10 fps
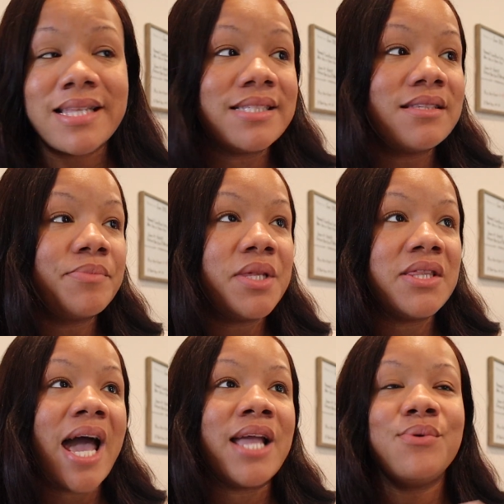That's
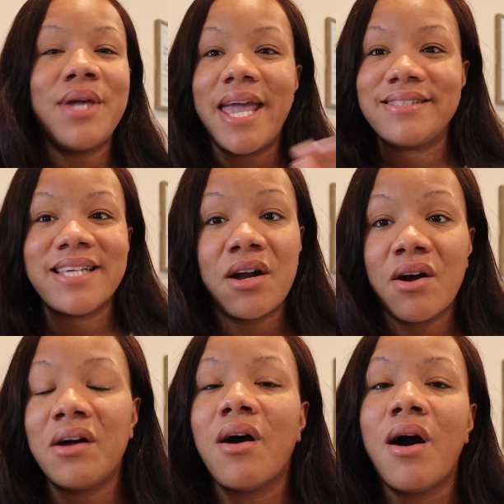something that you can't take
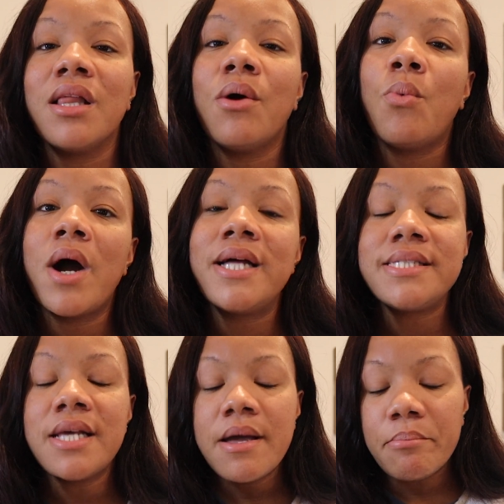on all at
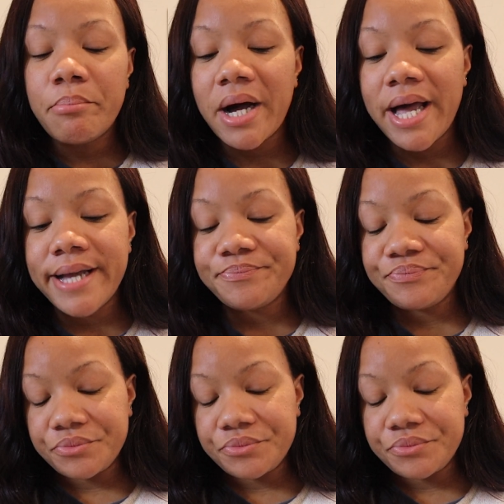once, but